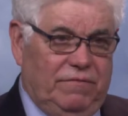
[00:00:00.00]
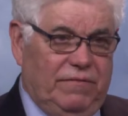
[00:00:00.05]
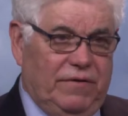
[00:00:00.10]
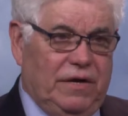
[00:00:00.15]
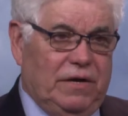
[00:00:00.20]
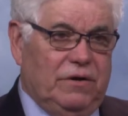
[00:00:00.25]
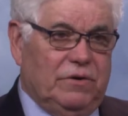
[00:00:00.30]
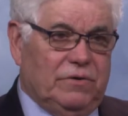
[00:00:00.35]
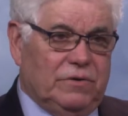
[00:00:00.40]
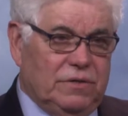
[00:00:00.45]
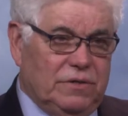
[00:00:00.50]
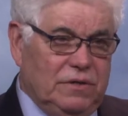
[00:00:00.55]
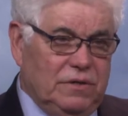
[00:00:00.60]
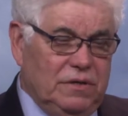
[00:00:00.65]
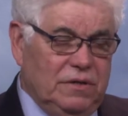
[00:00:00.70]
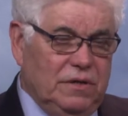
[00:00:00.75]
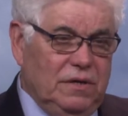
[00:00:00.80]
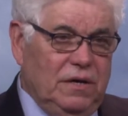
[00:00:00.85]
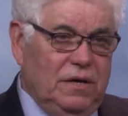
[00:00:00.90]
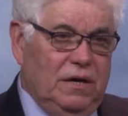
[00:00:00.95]
affairs.
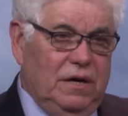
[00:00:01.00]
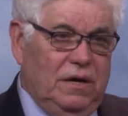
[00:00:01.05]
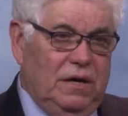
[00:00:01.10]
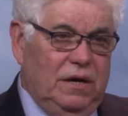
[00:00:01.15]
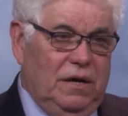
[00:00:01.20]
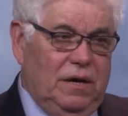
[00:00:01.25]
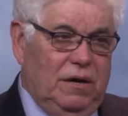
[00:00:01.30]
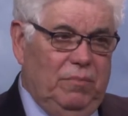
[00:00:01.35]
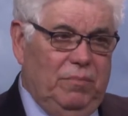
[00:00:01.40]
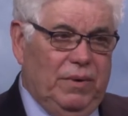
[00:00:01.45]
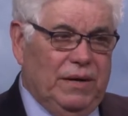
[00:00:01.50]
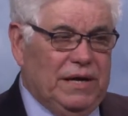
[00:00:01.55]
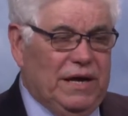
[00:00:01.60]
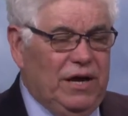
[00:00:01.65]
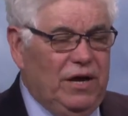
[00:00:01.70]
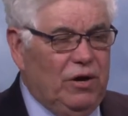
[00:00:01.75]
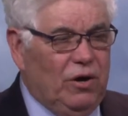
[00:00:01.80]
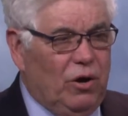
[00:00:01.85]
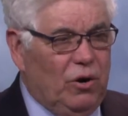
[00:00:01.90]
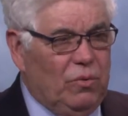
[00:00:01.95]
Uh, but
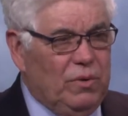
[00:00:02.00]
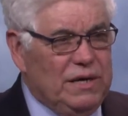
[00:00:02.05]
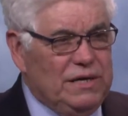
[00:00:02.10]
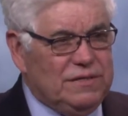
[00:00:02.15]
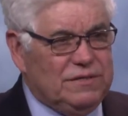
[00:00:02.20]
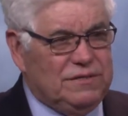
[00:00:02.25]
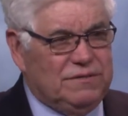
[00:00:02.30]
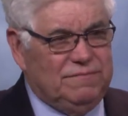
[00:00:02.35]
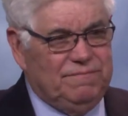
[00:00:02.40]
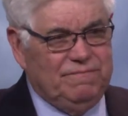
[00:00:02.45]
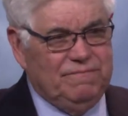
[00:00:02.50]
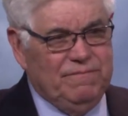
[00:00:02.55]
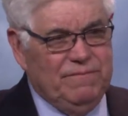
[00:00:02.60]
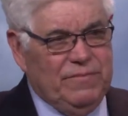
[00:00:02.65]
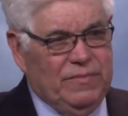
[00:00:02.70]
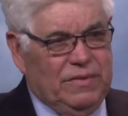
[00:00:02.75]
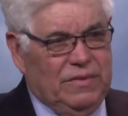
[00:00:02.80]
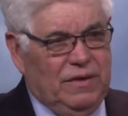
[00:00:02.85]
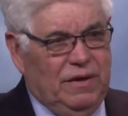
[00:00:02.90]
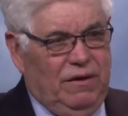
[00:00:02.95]
he always
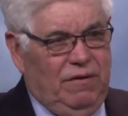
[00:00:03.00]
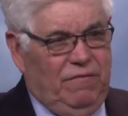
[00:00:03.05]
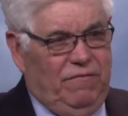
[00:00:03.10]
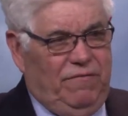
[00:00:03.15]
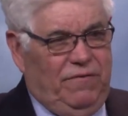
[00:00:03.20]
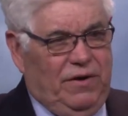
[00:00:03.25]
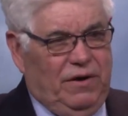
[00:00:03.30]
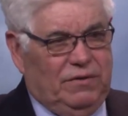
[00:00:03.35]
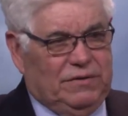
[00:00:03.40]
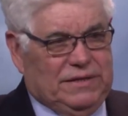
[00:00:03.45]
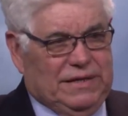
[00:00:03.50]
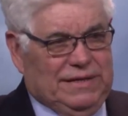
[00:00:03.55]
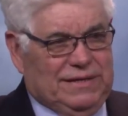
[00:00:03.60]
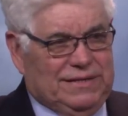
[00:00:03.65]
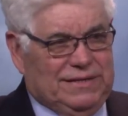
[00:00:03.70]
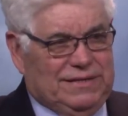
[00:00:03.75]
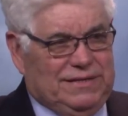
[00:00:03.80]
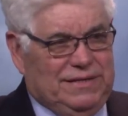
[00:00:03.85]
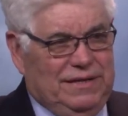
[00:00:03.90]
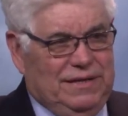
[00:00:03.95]
felt
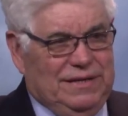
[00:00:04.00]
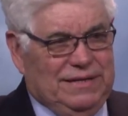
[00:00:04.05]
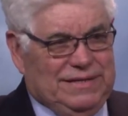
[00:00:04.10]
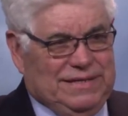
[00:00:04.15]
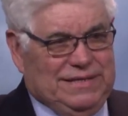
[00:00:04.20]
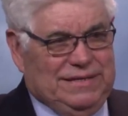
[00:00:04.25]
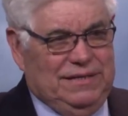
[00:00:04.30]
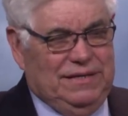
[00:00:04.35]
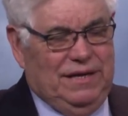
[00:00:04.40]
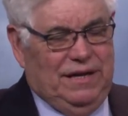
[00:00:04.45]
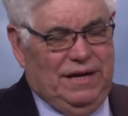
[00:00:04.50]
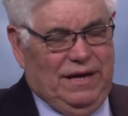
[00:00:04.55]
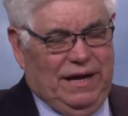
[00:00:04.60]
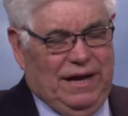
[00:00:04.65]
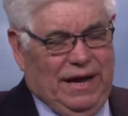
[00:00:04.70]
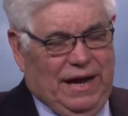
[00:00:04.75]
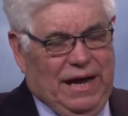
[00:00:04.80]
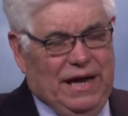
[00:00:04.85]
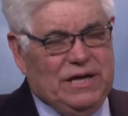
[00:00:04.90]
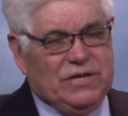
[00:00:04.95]
that
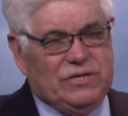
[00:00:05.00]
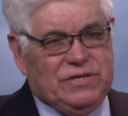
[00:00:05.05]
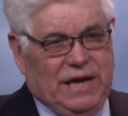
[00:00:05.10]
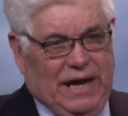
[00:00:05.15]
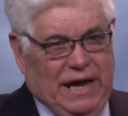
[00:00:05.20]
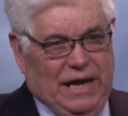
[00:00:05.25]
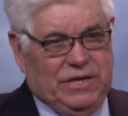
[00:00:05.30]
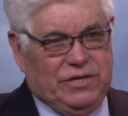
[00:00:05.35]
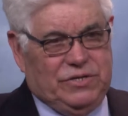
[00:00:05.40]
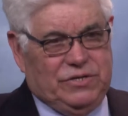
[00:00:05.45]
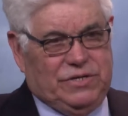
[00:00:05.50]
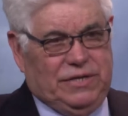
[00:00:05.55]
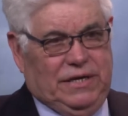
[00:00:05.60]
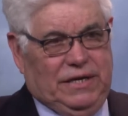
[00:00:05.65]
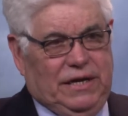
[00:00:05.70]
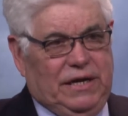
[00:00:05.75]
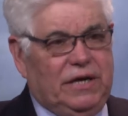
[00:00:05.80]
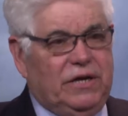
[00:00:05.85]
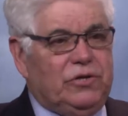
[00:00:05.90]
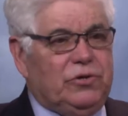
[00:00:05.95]
his agency
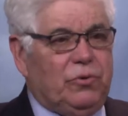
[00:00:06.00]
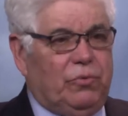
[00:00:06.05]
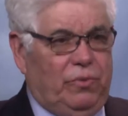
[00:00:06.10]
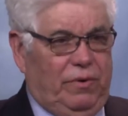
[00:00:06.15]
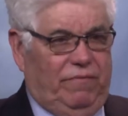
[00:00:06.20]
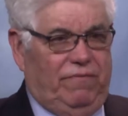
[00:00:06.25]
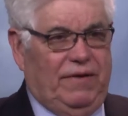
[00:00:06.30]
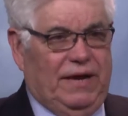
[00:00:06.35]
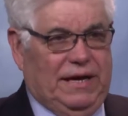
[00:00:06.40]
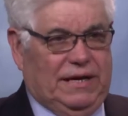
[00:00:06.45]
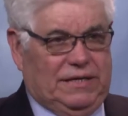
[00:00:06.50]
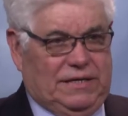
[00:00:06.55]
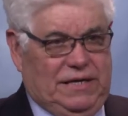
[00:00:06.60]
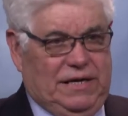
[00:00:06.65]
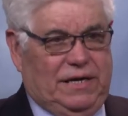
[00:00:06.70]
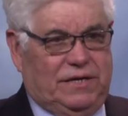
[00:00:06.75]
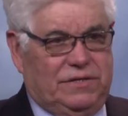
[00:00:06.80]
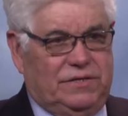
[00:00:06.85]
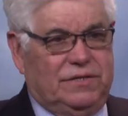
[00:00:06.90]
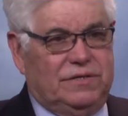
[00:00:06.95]
needed to reflect
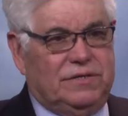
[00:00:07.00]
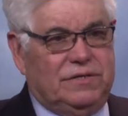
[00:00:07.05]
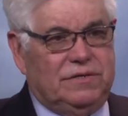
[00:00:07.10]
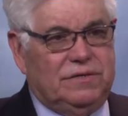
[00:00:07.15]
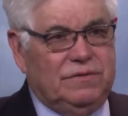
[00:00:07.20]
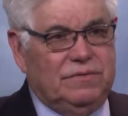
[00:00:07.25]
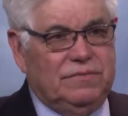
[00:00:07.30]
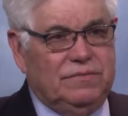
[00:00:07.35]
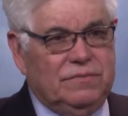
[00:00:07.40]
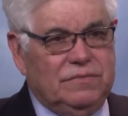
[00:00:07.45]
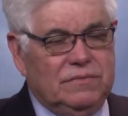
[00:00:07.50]
Texas.